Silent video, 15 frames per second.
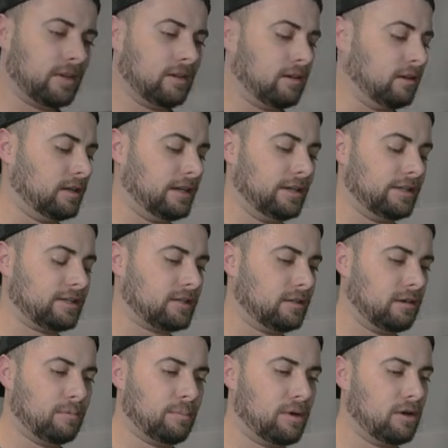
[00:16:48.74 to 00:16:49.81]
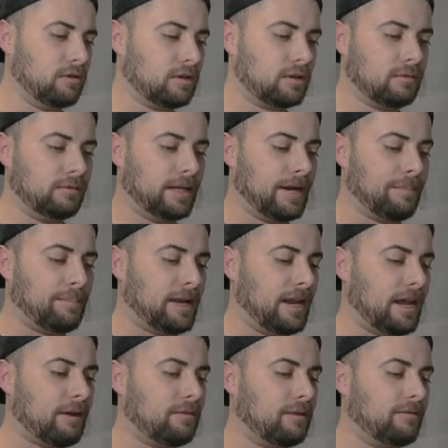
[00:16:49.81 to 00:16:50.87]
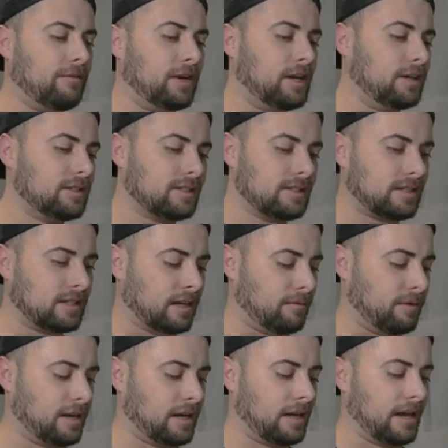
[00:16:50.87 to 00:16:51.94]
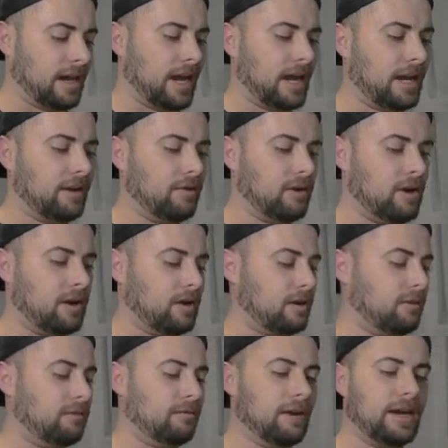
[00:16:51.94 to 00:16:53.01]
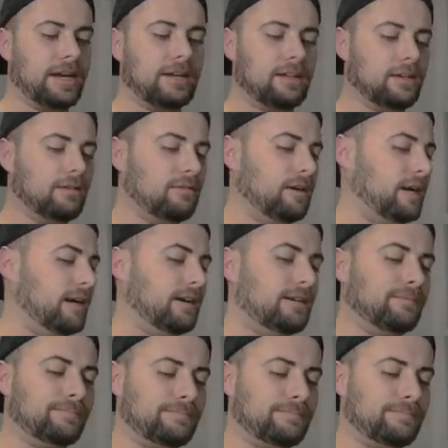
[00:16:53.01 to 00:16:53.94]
Galarian Slowpoke, we got Banette Reverse, and we got Aggron Regular Rare.